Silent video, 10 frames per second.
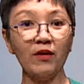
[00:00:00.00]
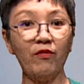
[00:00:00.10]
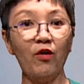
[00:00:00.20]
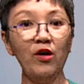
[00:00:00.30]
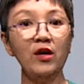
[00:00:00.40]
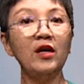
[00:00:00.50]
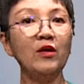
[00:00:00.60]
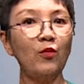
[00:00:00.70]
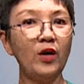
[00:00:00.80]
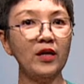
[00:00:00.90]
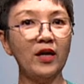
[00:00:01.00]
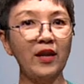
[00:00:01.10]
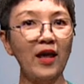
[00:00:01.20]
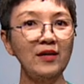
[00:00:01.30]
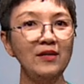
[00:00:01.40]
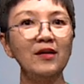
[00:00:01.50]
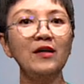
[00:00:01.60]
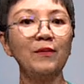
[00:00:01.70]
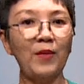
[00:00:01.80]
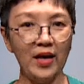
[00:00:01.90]
are for. Want to connect?
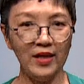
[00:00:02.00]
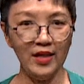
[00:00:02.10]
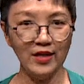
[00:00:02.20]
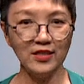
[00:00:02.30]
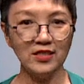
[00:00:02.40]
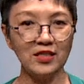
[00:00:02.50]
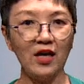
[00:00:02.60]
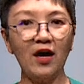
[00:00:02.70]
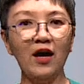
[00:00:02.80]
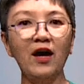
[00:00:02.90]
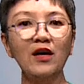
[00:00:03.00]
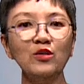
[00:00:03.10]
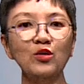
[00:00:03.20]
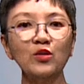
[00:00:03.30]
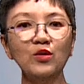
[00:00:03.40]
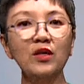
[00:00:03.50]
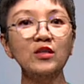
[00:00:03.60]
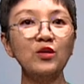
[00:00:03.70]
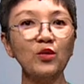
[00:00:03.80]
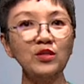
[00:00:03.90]
My links to the
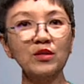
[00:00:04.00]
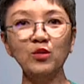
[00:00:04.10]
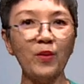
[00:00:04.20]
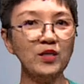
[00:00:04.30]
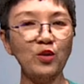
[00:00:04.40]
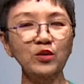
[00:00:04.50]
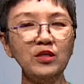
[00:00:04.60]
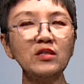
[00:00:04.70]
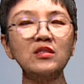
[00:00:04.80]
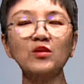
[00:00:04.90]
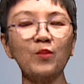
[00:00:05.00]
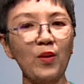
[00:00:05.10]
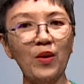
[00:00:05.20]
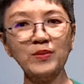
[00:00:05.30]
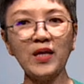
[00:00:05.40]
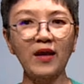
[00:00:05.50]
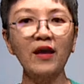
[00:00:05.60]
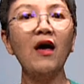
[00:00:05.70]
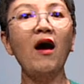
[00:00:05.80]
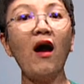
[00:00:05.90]
social, to my socials, to my website
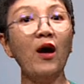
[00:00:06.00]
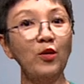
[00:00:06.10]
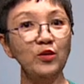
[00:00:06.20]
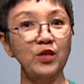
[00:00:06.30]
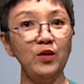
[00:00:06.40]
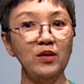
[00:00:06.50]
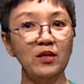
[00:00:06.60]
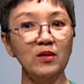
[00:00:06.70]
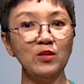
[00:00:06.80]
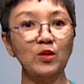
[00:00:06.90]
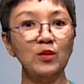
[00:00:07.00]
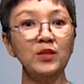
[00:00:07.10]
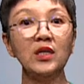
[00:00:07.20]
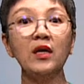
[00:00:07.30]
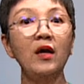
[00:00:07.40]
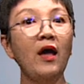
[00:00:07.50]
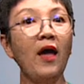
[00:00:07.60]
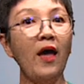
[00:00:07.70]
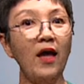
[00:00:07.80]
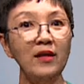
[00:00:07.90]
are also in the description.
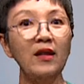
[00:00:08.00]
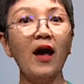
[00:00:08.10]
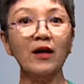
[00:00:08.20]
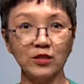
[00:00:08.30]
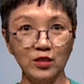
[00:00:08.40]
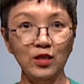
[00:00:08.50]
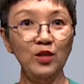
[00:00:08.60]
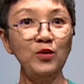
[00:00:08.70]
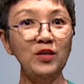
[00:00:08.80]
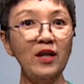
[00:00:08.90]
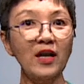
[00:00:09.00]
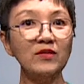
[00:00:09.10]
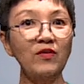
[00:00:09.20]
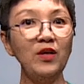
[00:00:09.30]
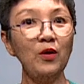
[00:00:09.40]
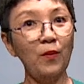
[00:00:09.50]
And I'll see you in the next video.